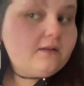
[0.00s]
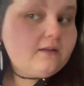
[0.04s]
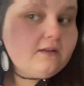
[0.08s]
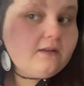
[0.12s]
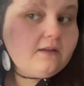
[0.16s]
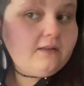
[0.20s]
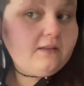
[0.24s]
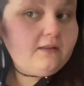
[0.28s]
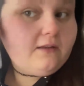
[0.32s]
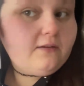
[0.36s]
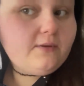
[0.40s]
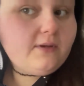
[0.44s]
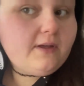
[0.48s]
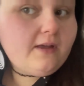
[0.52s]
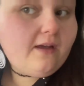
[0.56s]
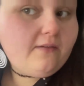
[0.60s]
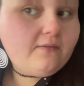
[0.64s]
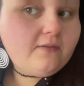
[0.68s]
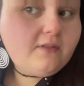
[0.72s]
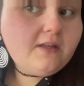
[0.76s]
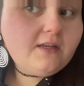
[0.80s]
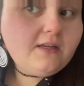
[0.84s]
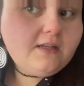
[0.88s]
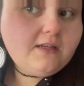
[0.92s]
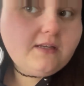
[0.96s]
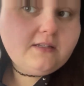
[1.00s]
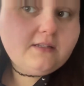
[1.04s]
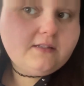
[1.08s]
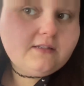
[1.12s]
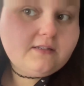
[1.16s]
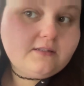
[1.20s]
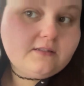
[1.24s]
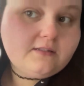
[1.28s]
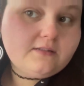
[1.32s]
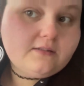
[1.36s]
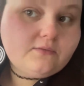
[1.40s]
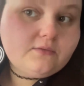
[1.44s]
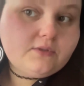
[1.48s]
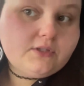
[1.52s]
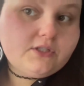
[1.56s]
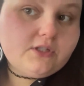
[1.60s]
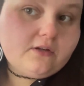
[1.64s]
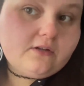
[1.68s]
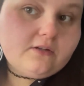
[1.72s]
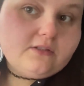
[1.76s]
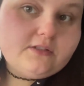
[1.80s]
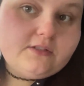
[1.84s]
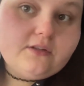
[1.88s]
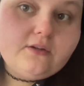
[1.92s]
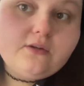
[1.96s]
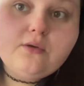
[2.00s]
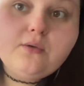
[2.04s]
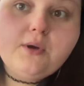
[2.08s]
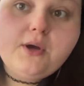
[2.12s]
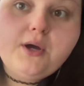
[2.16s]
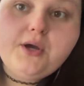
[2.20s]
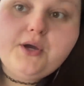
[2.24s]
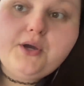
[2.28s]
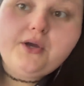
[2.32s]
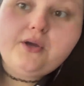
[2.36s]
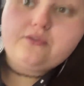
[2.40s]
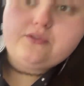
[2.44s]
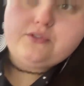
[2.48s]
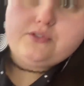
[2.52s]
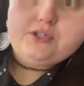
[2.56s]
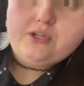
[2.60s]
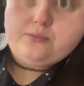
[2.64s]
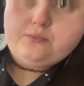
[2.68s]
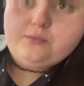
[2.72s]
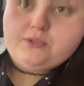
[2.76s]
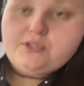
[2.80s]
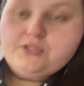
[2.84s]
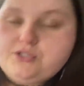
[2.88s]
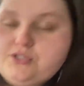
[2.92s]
And then we have these, which also goes good with the